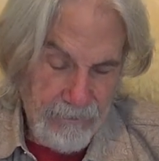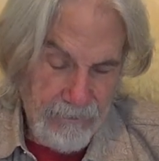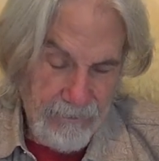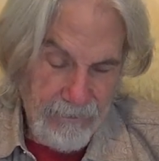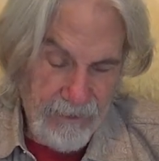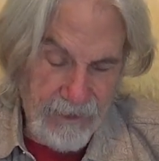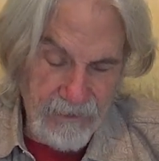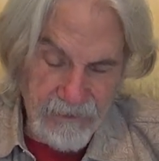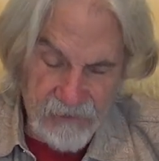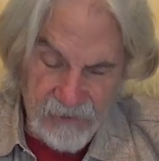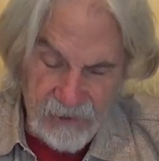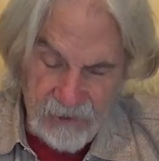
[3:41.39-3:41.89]

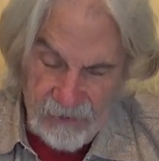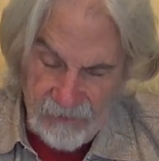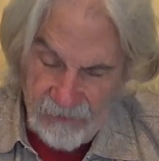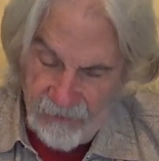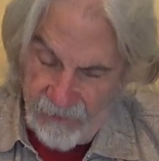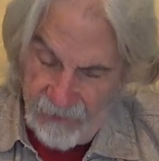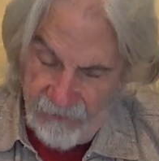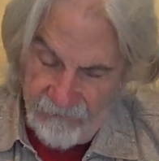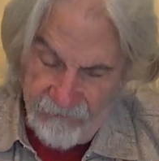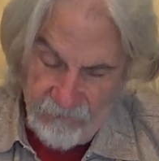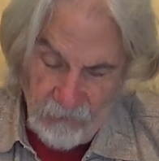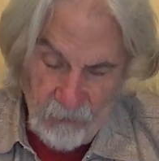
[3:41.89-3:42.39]
They sent
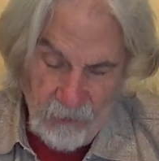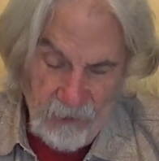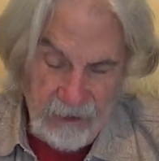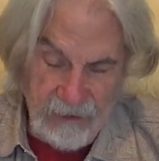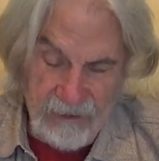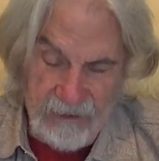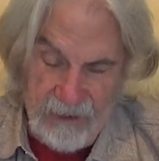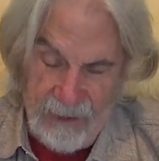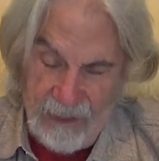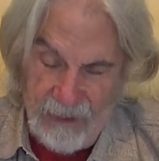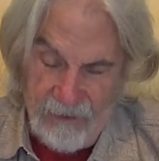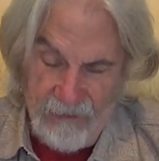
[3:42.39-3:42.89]
therefore
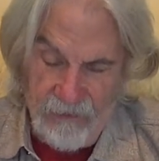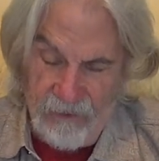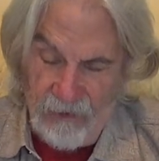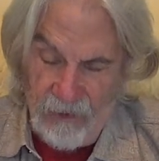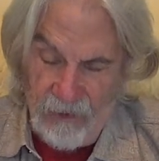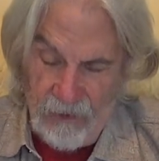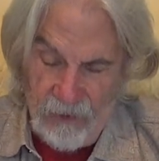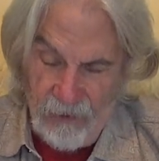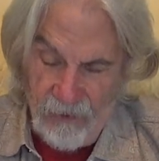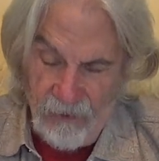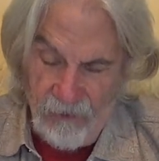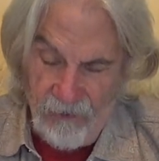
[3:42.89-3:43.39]
and gathered
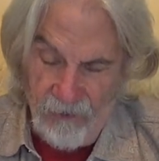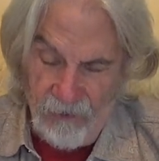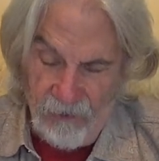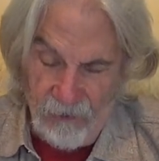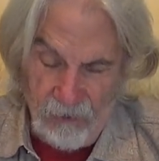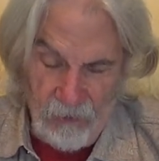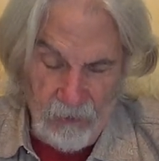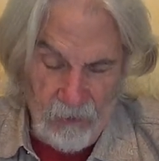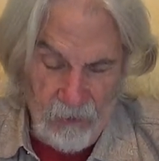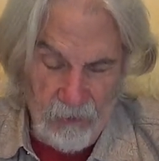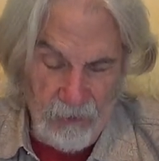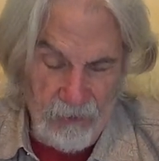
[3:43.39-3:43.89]
all the
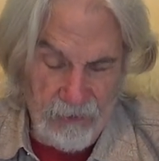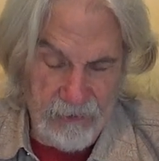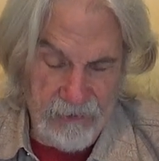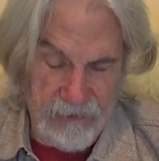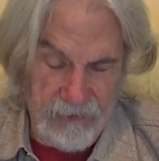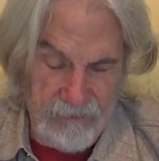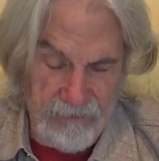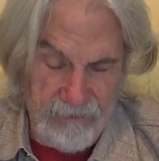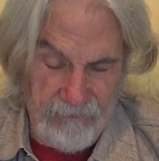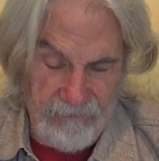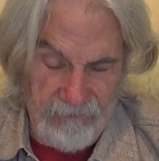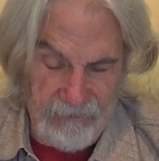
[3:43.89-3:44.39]
lords
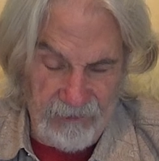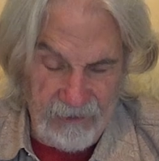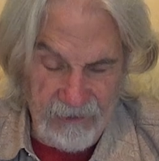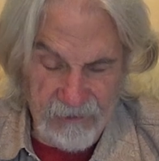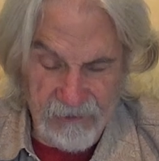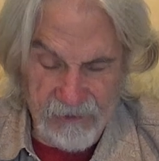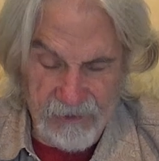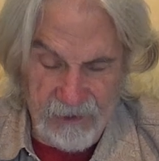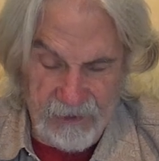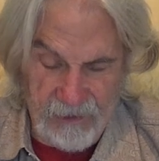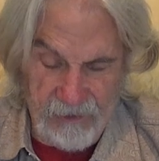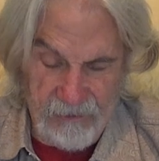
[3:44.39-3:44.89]
of the
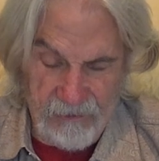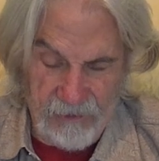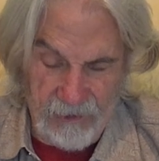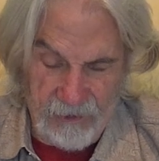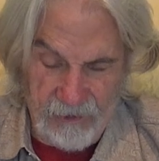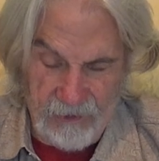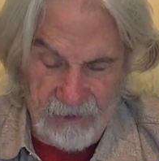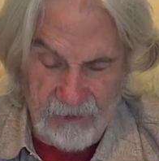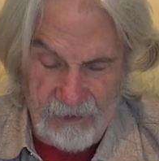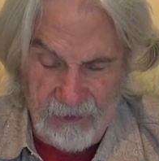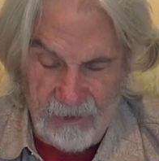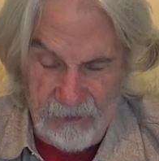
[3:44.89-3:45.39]
Philistines
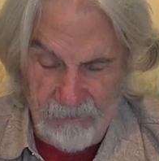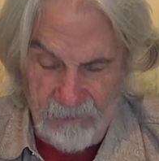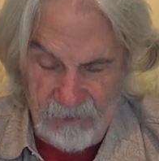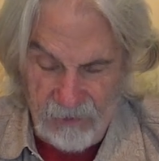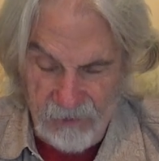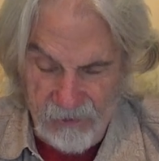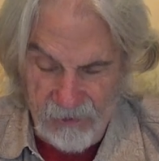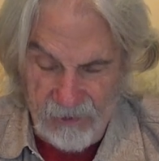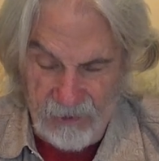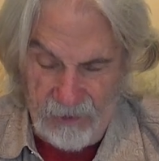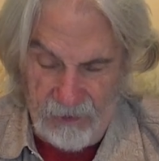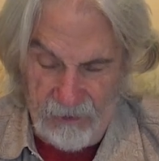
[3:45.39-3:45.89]
unto them and
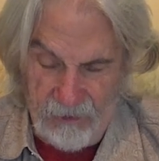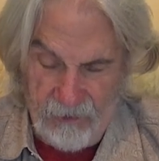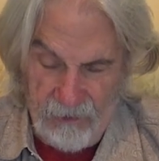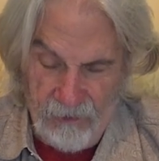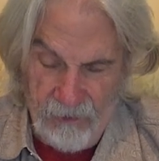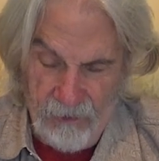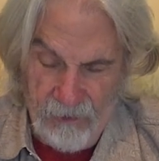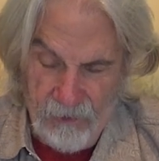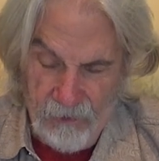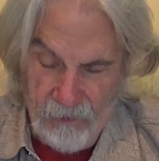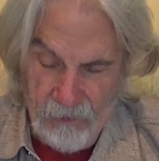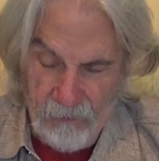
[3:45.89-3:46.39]
said,
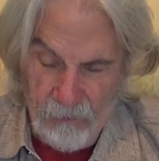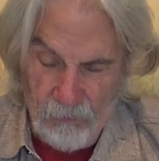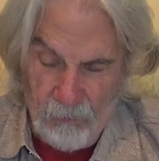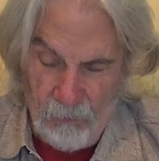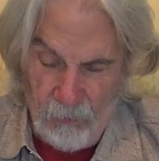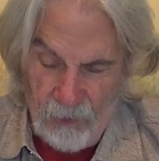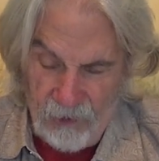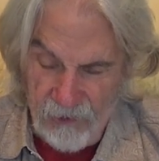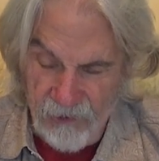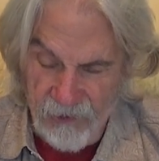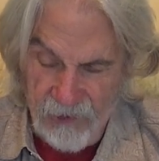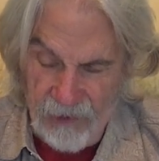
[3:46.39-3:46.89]

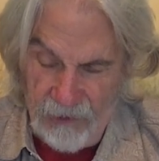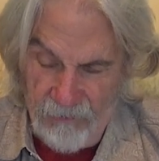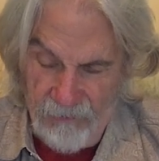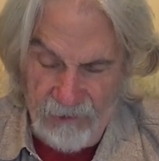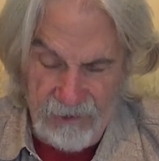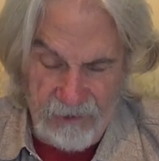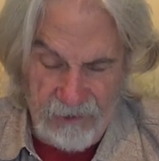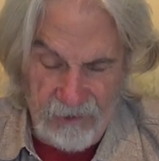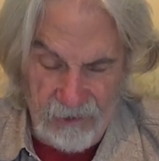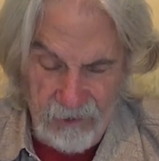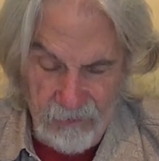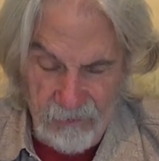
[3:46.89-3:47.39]
What shall we
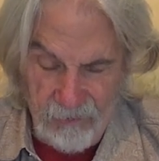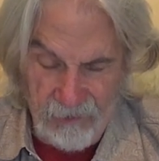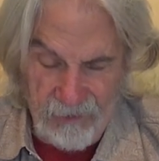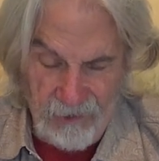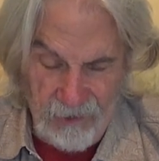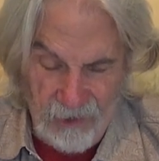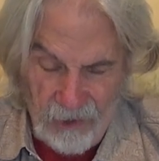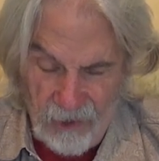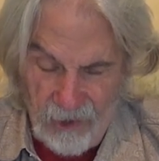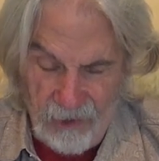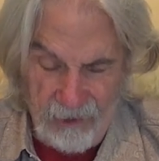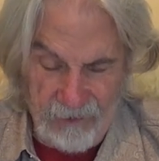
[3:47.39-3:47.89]
do with
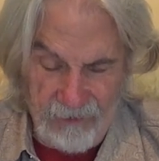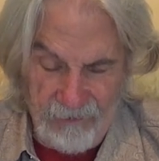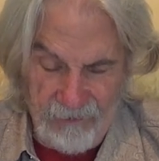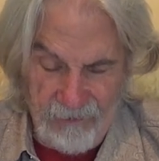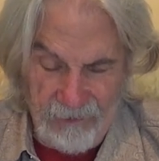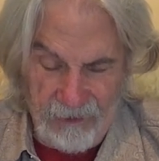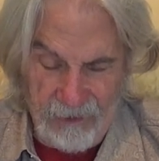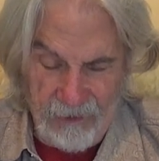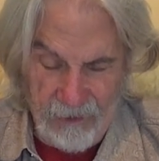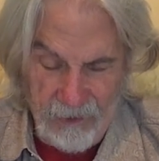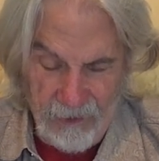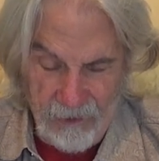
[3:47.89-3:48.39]
the ark of
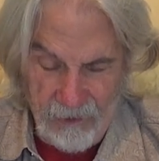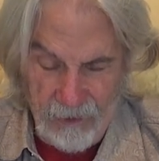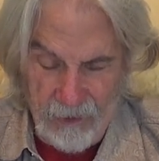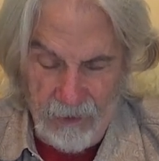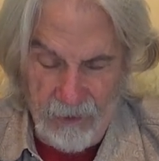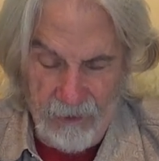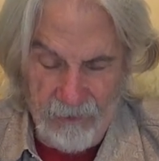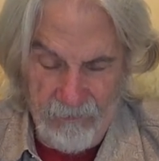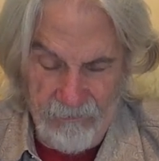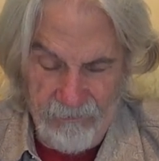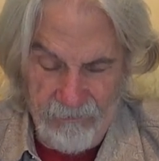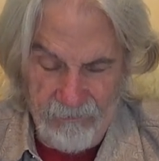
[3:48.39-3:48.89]
the
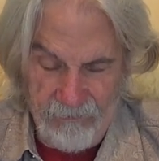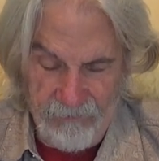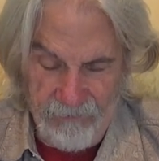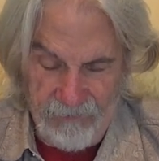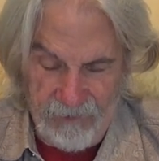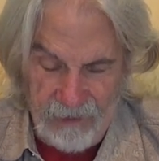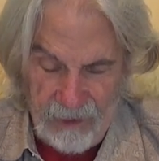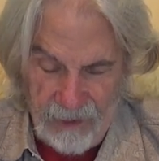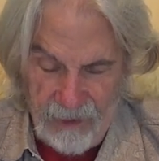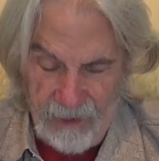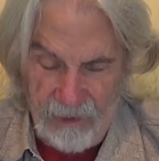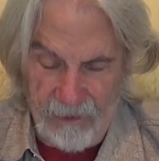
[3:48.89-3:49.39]
of
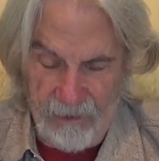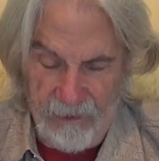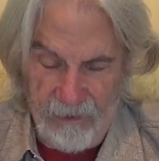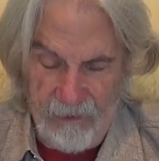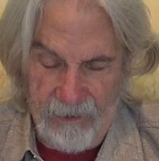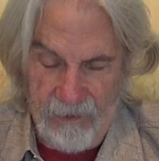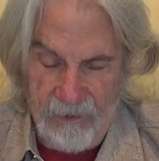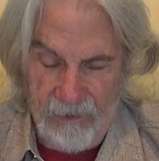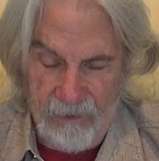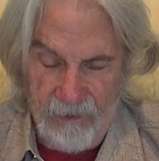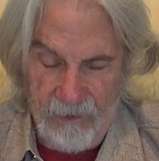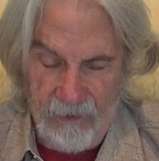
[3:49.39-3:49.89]
God
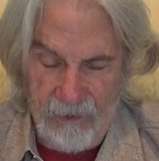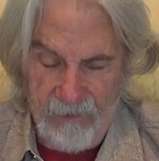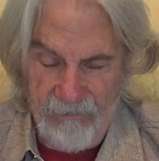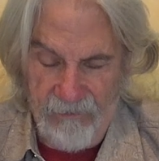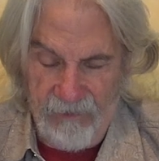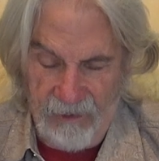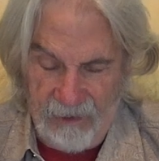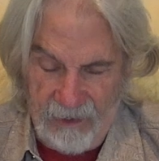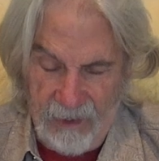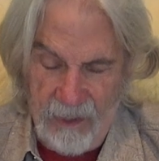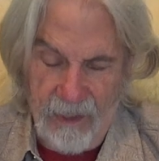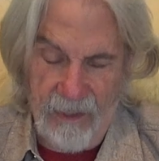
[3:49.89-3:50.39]
of
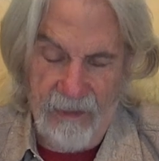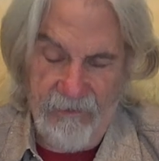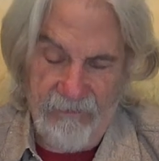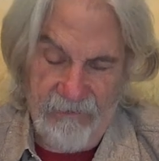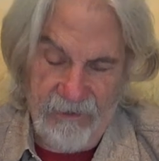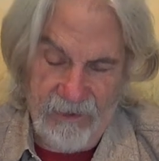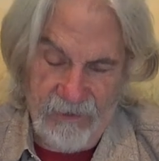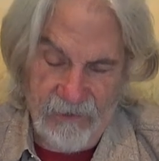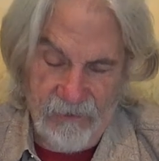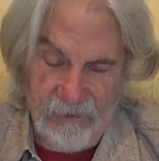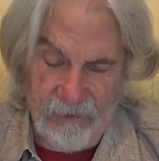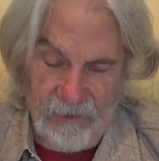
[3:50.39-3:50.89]
the God of
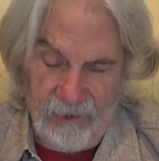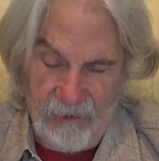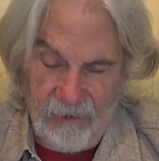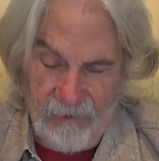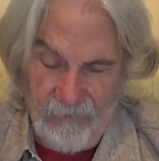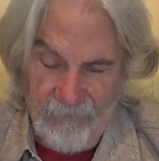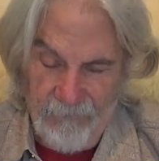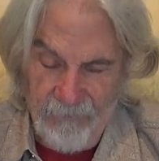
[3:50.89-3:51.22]
Israel?